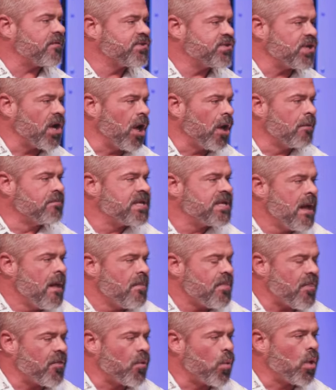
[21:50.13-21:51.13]
of Psalms
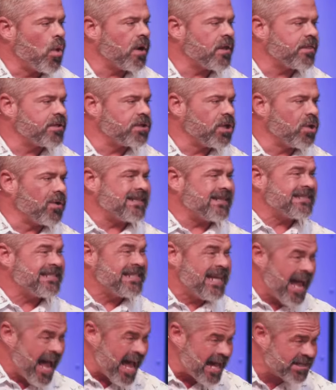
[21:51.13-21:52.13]
that the word of the Lord
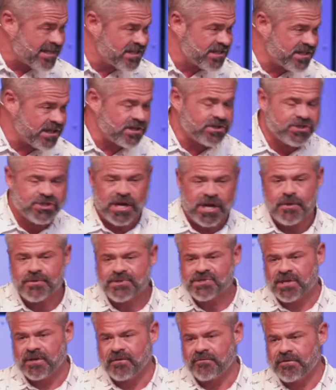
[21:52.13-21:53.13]
tested
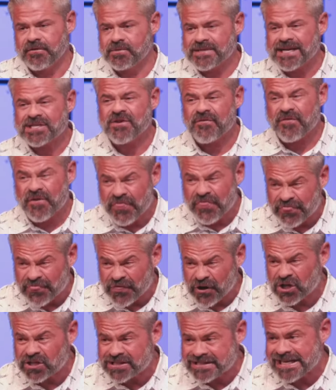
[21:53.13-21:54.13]
Joseph. It was actually for
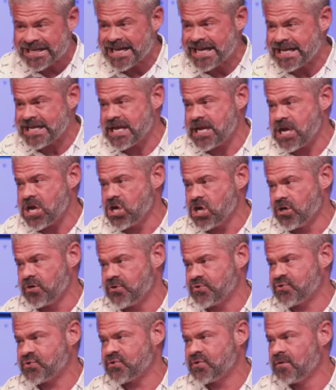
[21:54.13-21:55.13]
13
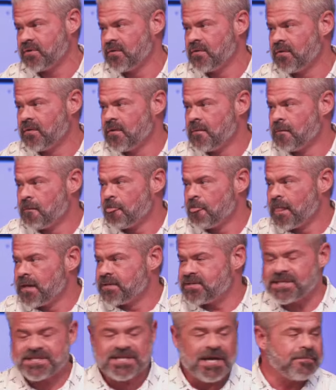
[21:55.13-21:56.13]
years.
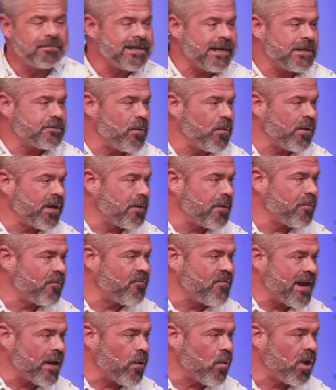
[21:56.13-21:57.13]
See, sometimes people get a
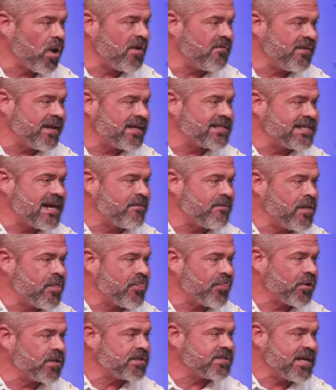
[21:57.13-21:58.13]
prophetic word, if it doesn't happen in
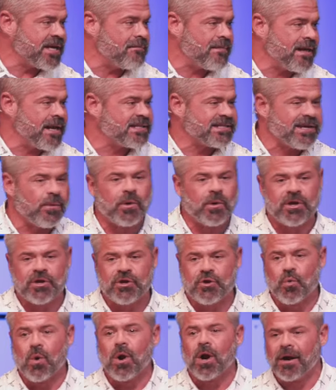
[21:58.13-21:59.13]
13 minutes, they want a
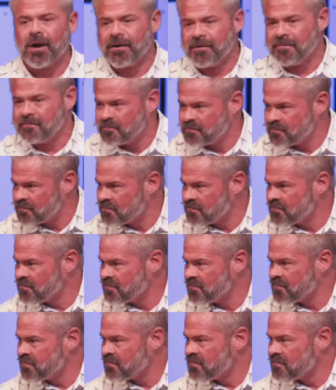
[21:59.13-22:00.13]
new word.
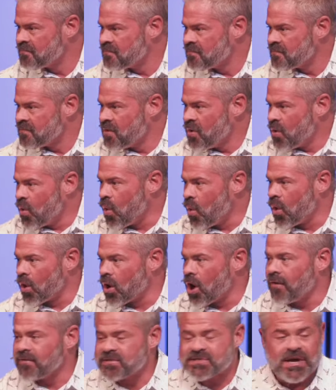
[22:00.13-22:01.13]

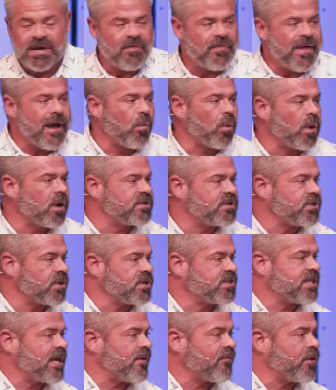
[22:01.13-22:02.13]
Or all of a sudden that word
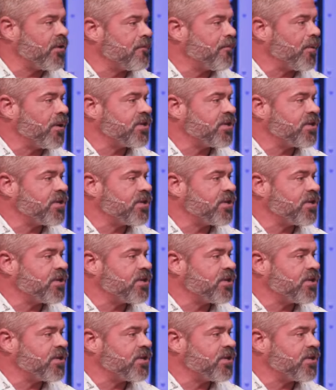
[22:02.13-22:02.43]
starts suffering